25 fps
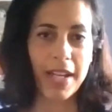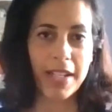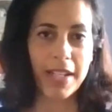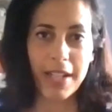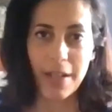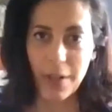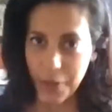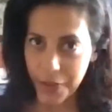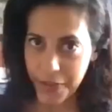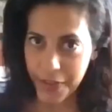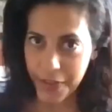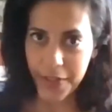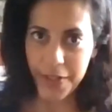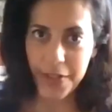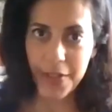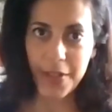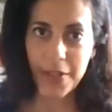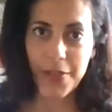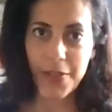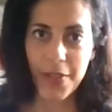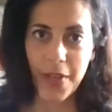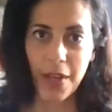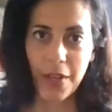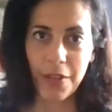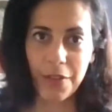authentic
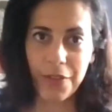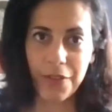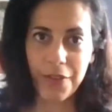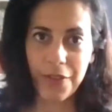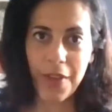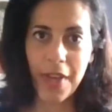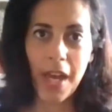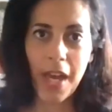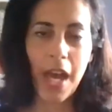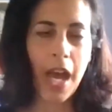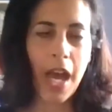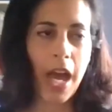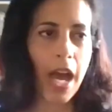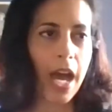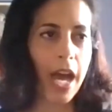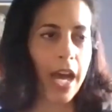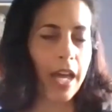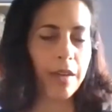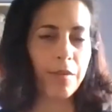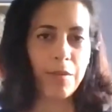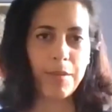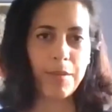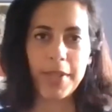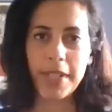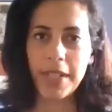self
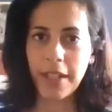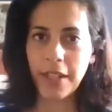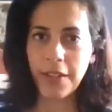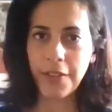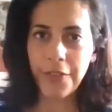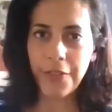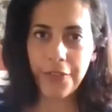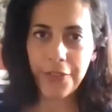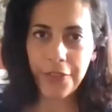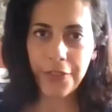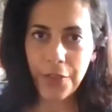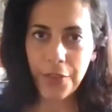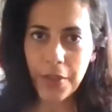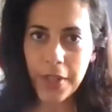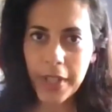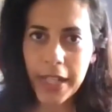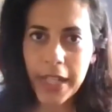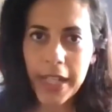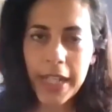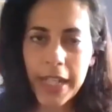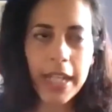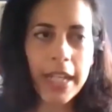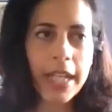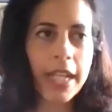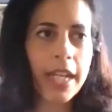and being
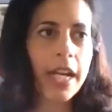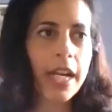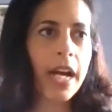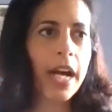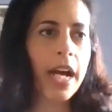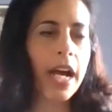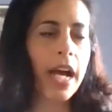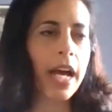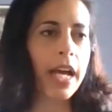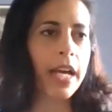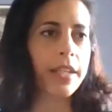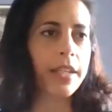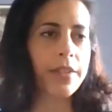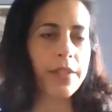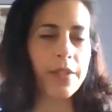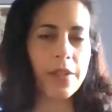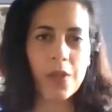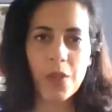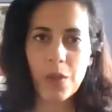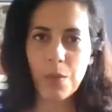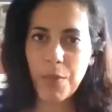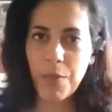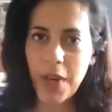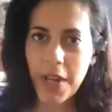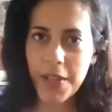free and
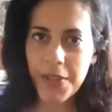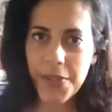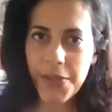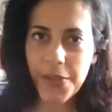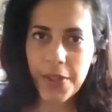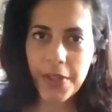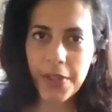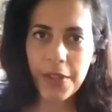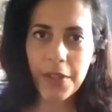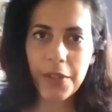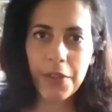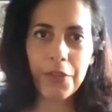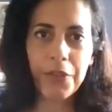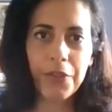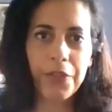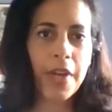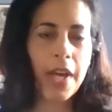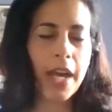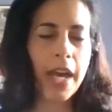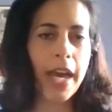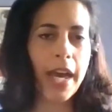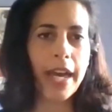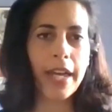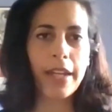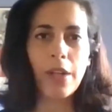expressive
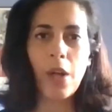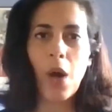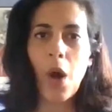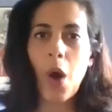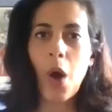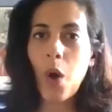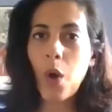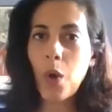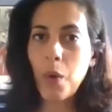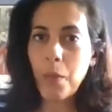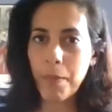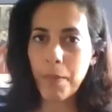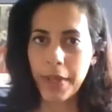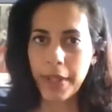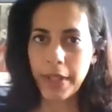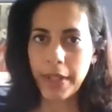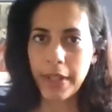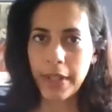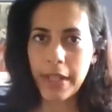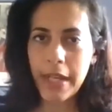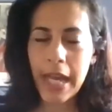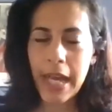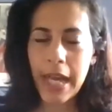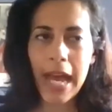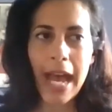and
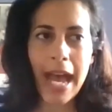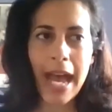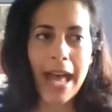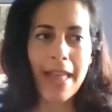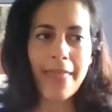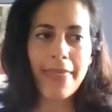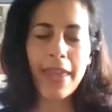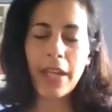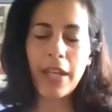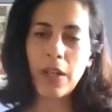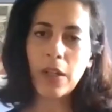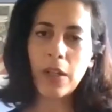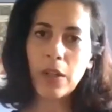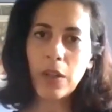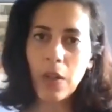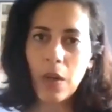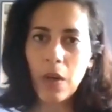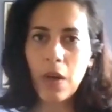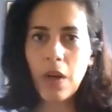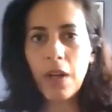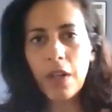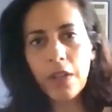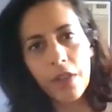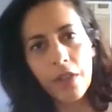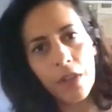open. And then
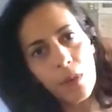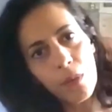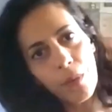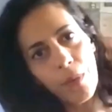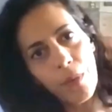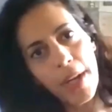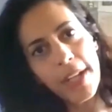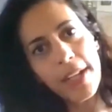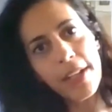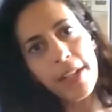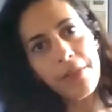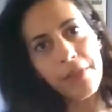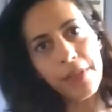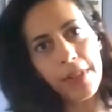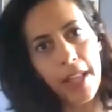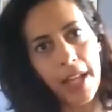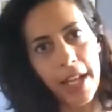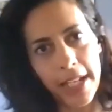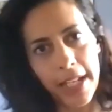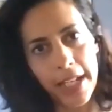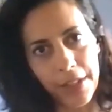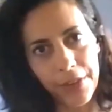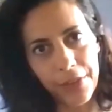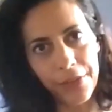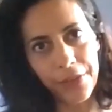along the way of
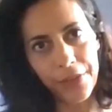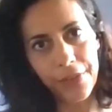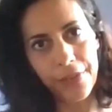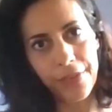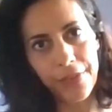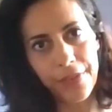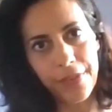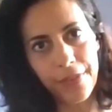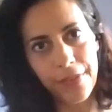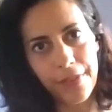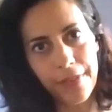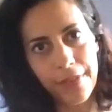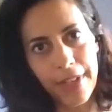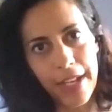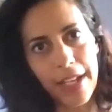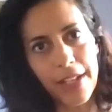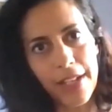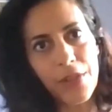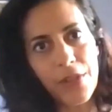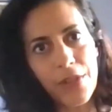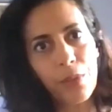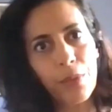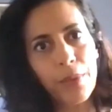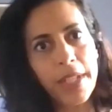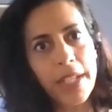life,
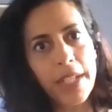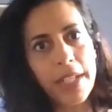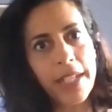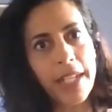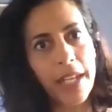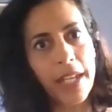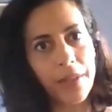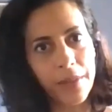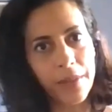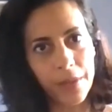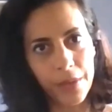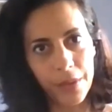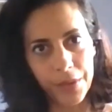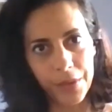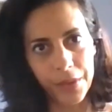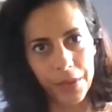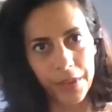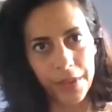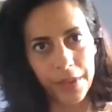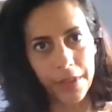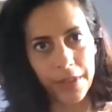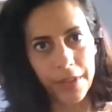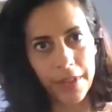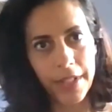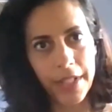as we get
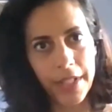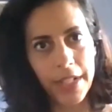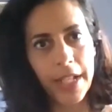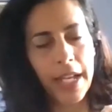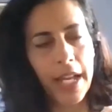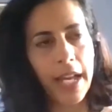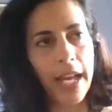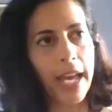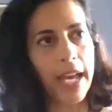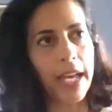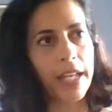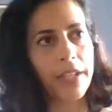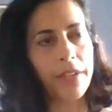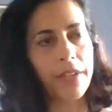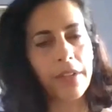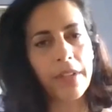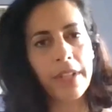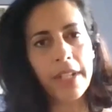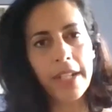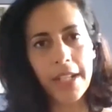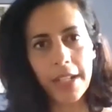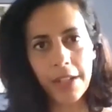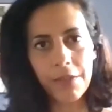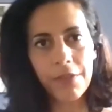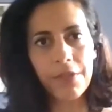older and are
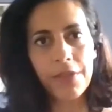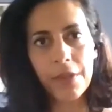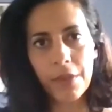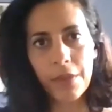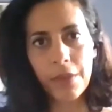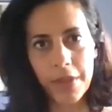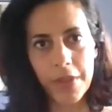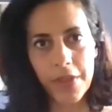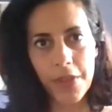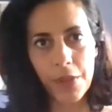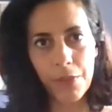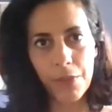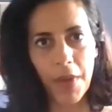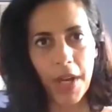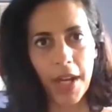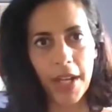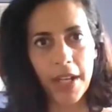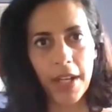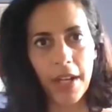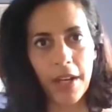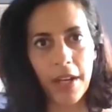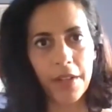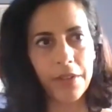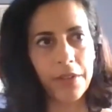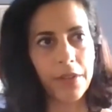influenced by
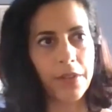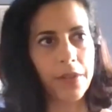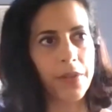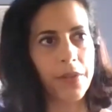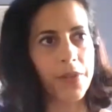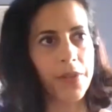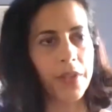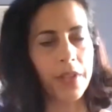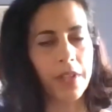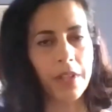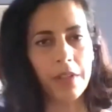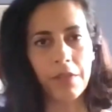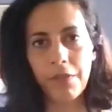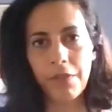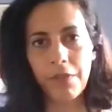others and